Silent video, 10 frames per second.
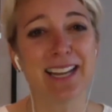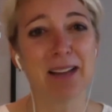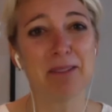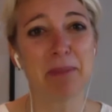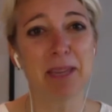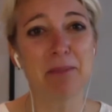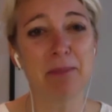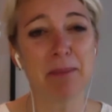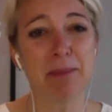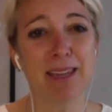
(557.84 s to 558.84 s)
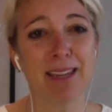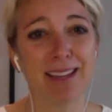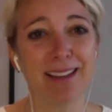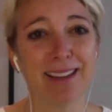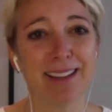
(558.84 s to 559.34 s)
being, maybe
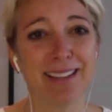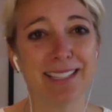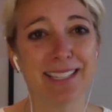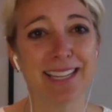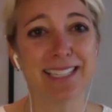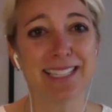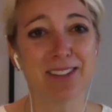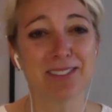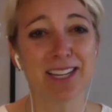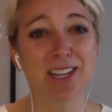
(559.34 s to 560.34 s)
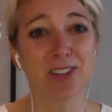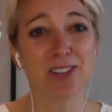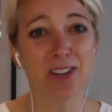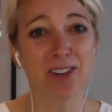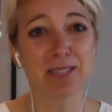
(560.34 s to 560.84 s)
it sounds like you're
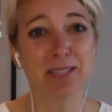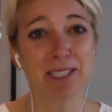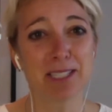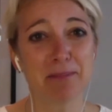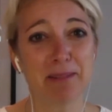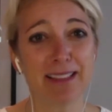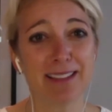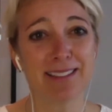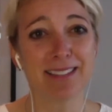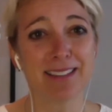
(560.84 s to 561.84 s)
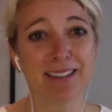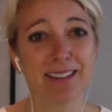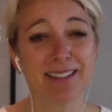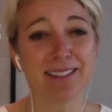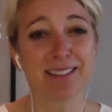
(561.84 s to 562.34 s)
curious about so many things, that
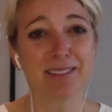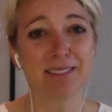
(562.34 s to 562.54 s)
it's